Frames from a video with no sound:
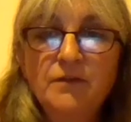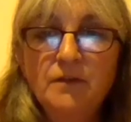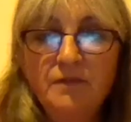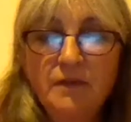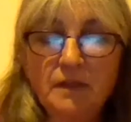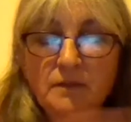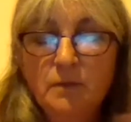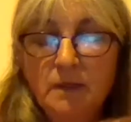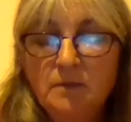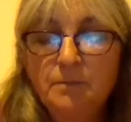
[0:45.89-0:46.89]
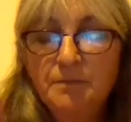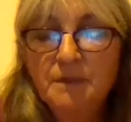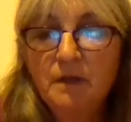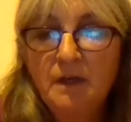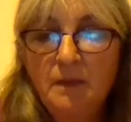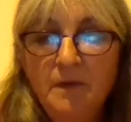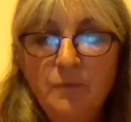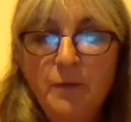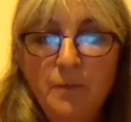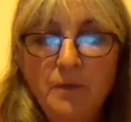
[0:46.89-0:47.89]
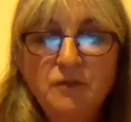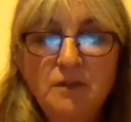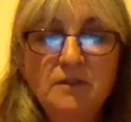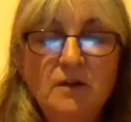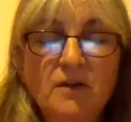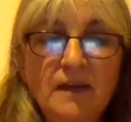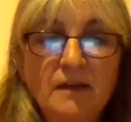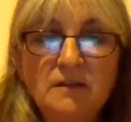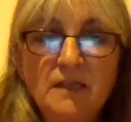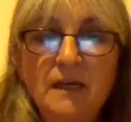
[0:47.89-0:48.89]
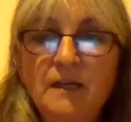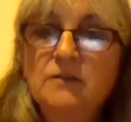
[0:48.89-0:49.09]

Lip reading: And I think it's always a slightly bit of a problem once you start getting into lists,